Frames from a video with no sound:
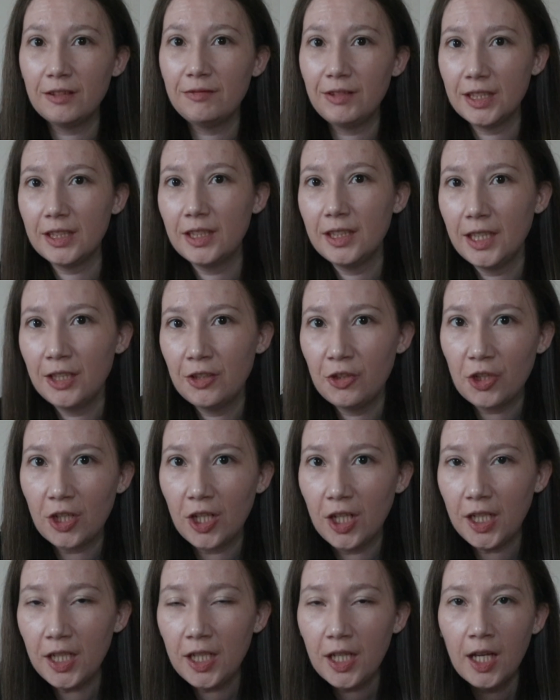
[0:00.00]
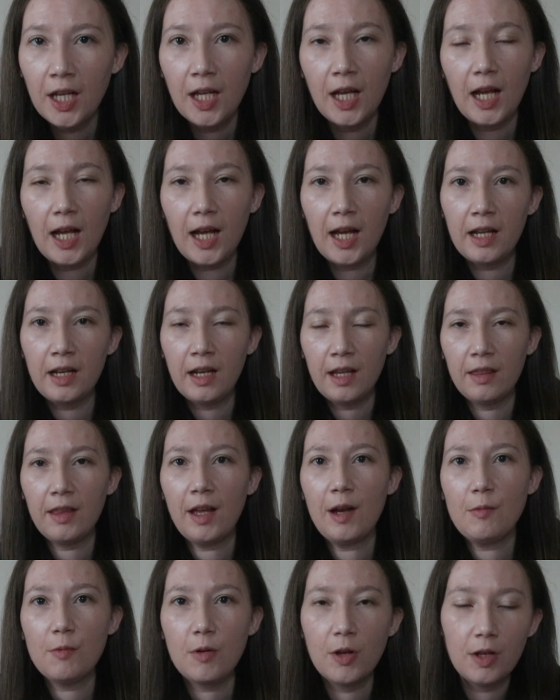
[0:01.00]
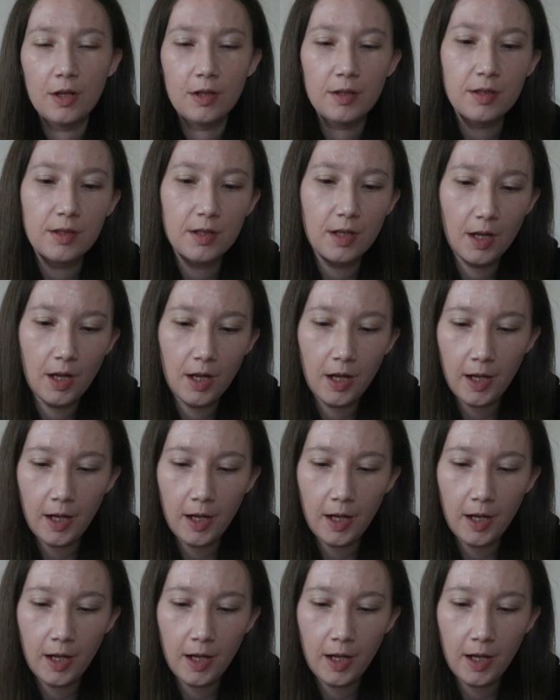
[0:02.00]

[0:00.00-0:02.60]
really enjoy, and that was